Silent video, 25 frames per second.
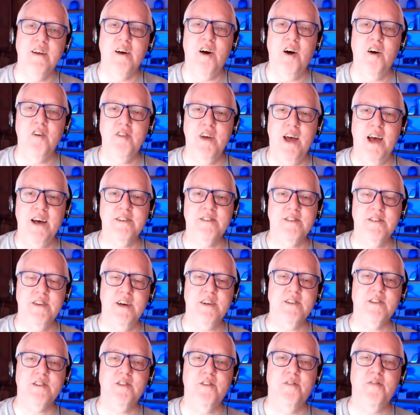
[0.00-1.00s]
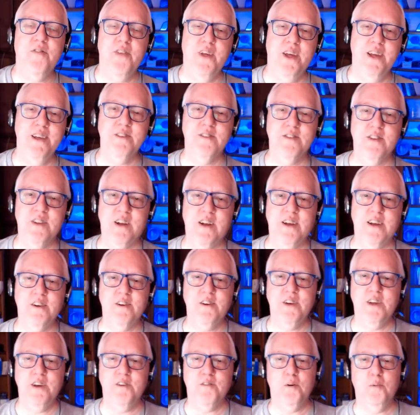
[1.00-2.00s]
of assets, of things that I
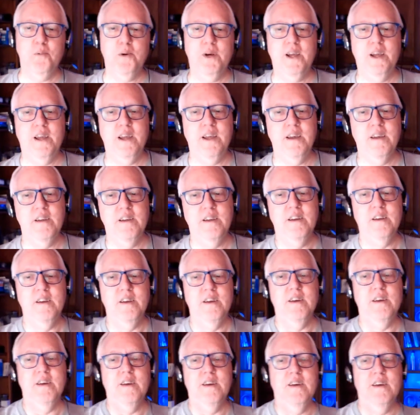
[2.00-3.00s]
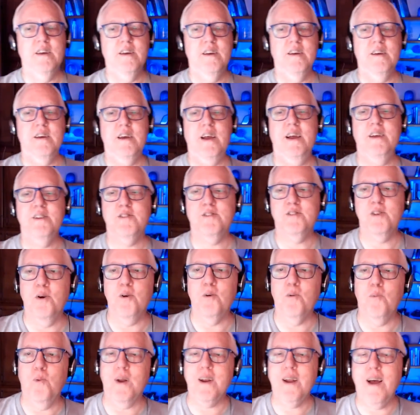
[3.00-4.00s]
could give away. And
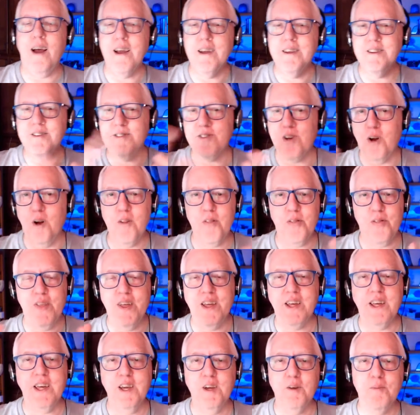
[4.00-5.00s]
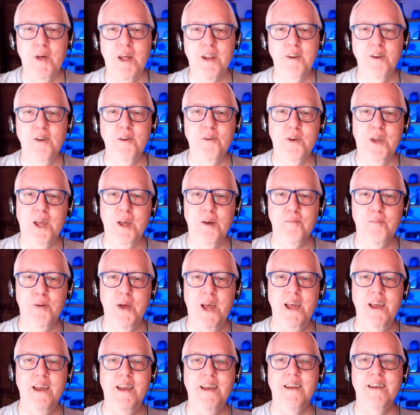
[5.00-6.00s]
so when I start thinking about a new
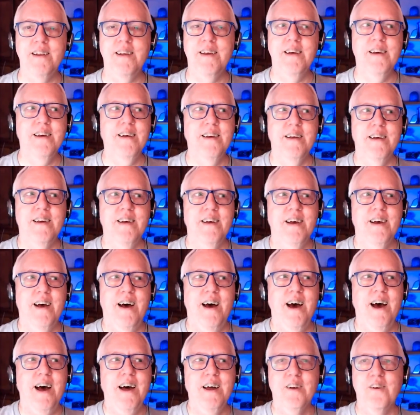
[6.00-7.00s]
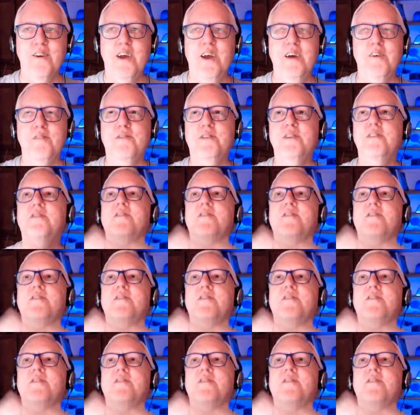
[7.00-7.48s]
campaign, I don't have to